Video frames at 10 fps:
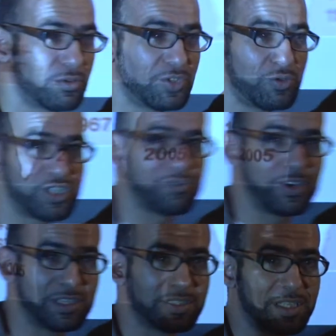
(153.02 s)
of Jewish
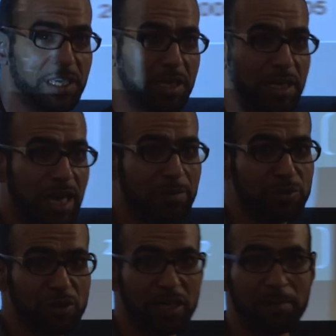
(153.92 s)
friends. I'm
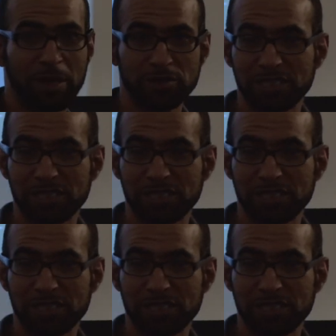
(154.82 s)
talking about